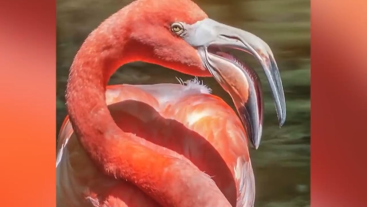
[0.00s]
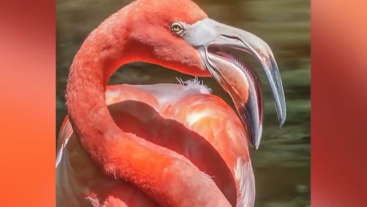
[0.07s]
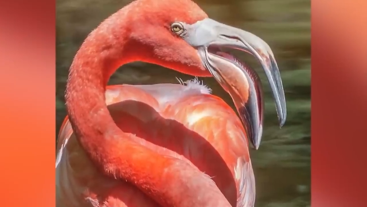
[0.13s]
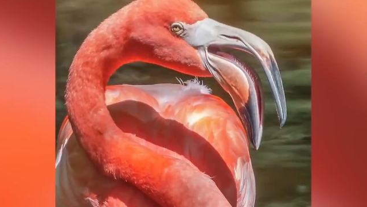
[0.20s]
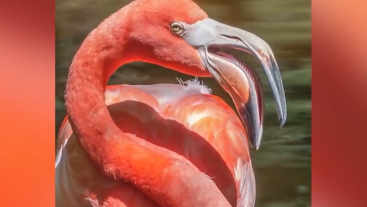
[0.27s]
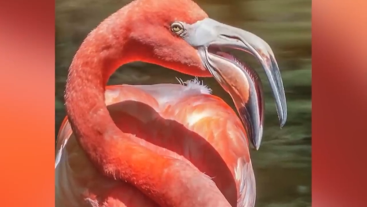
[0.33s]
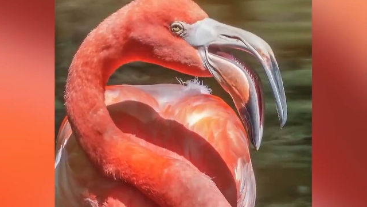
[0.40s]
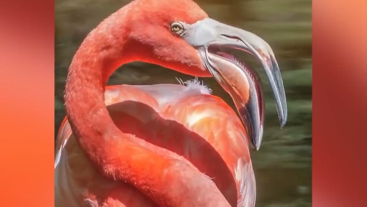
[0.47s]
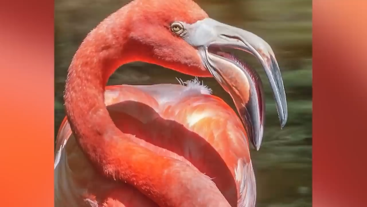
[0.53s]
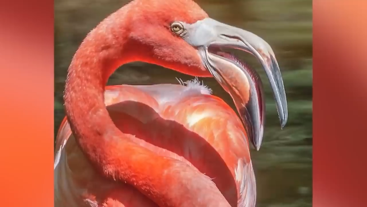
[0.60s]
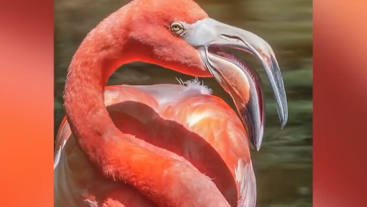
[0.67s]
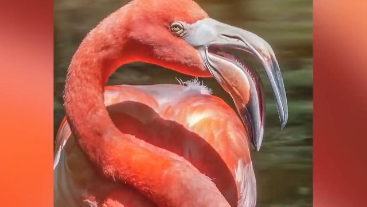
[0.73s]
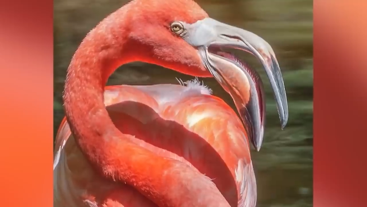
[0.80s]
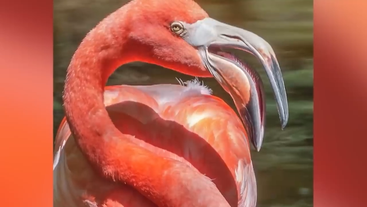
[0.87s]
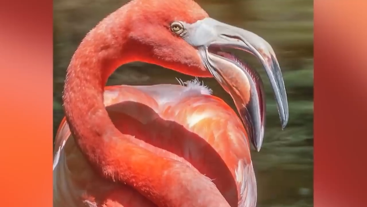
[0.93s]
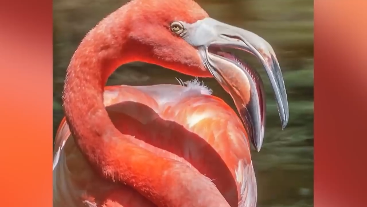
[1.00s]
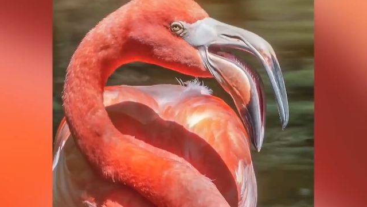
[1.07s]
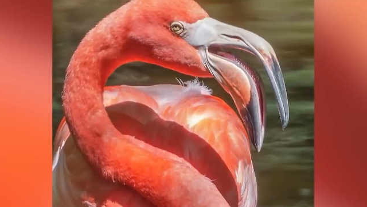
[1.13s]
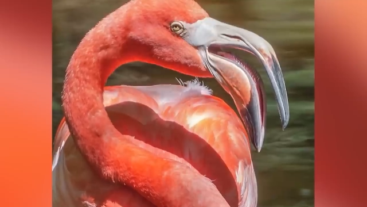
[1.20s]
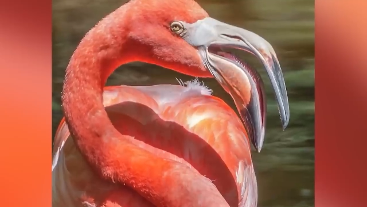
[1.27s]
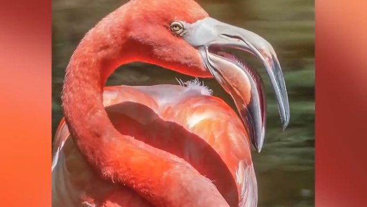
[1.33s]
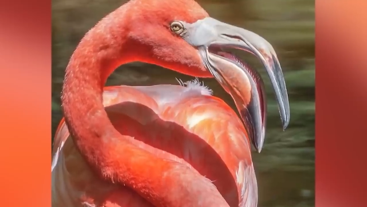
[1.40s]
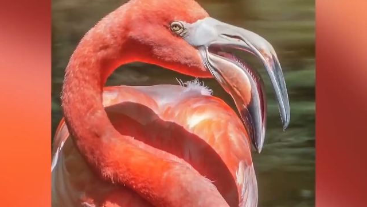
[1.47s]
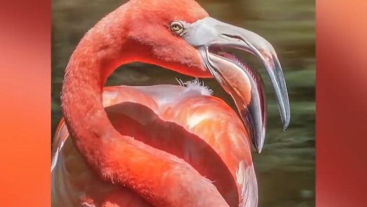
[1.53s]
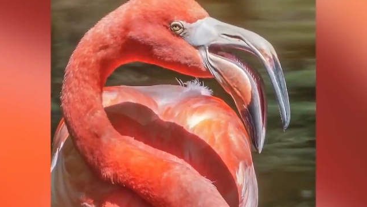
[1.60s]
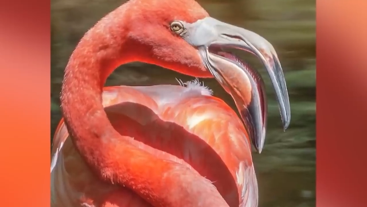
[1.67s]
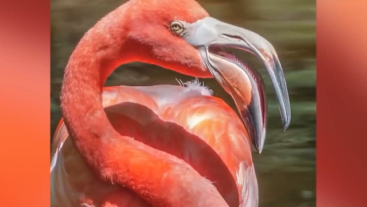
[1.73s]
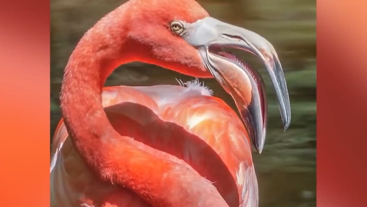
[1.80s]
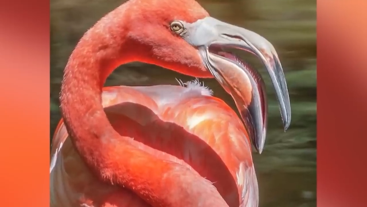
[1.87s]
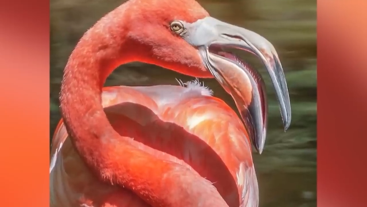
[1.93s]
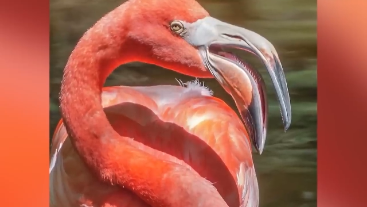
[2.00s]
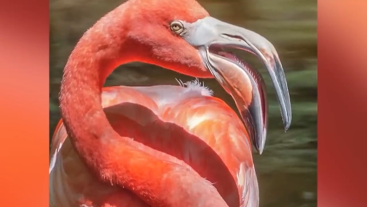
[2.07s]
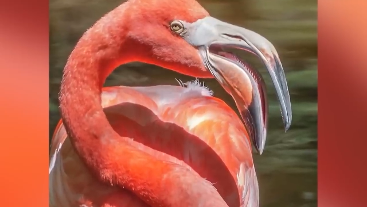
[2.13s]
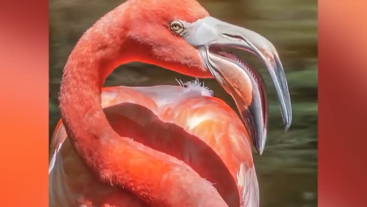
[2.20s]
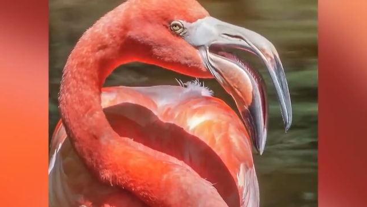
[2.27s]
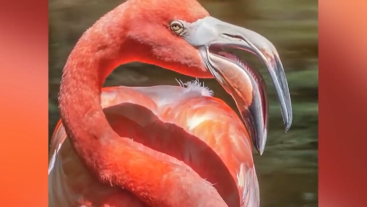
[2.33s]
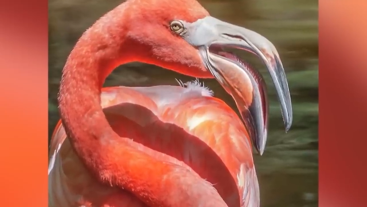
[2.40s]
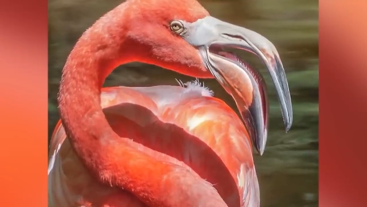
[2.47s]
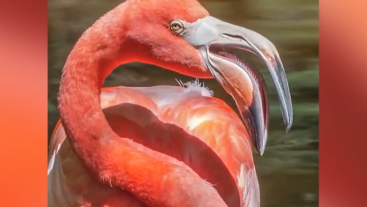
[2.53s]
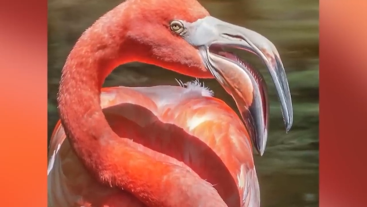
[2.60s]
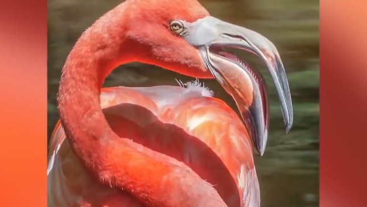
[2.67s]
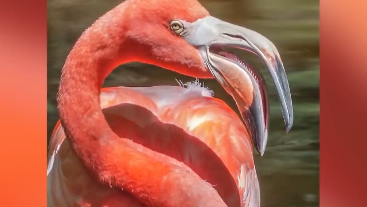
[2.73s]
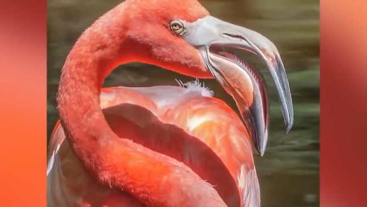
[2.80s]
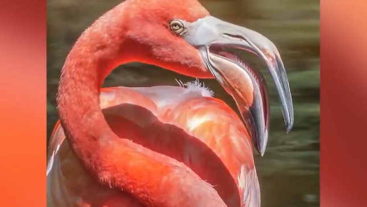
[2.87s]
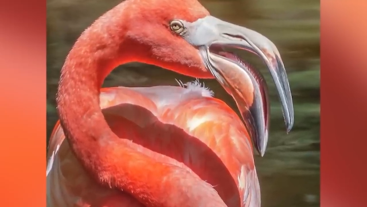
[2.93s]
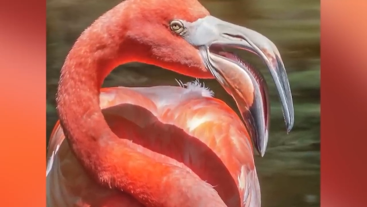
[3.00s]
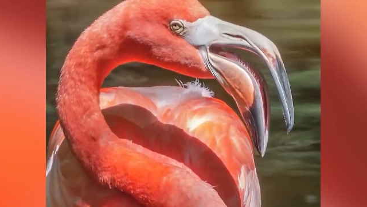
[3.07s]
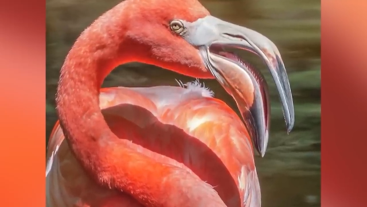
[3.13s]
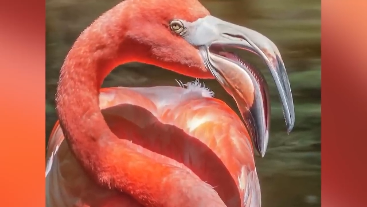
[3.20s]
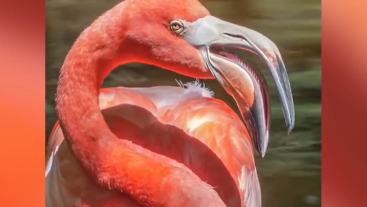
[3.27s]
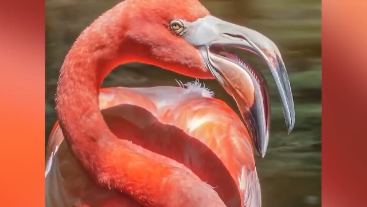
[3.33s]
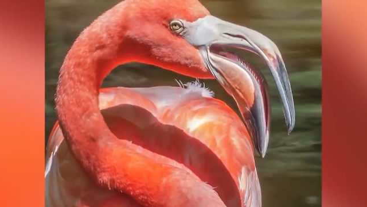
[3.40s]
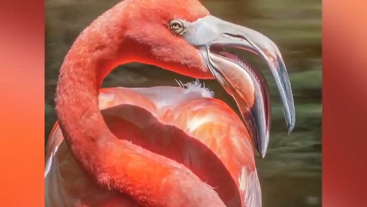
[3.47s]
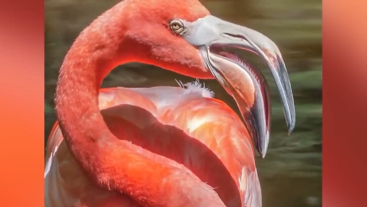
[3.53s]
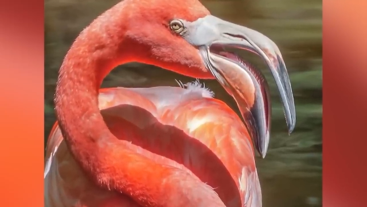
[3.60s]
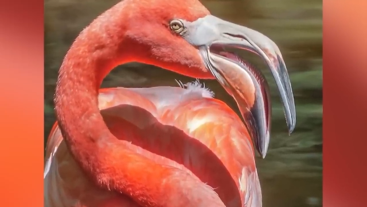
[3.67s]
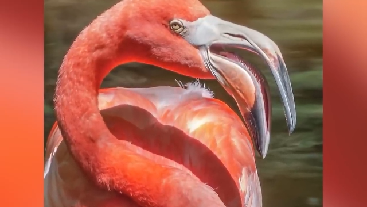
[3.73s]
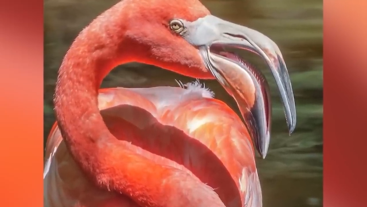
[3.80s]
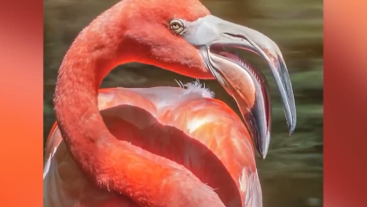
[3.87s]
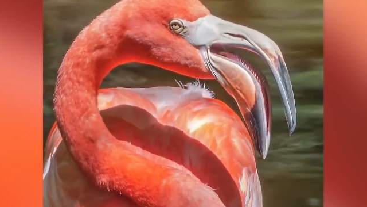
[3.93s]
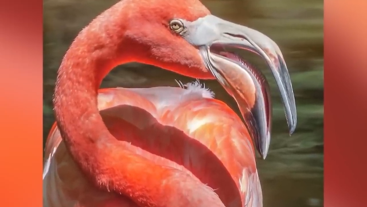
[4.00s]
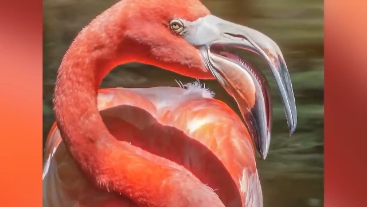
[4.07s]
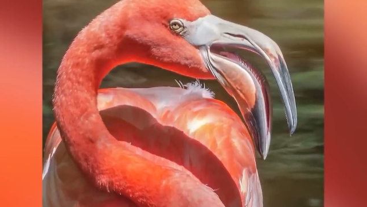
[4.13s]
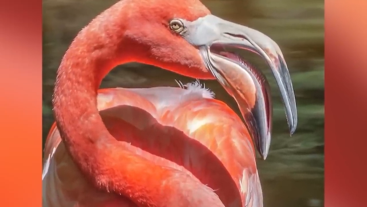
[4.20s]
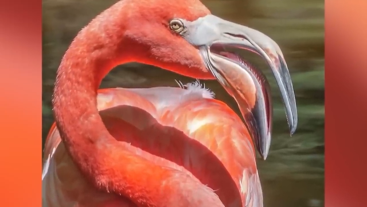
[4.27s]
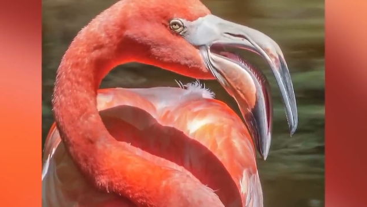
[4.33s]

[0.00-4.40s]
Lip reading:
[unreadable: no face in view]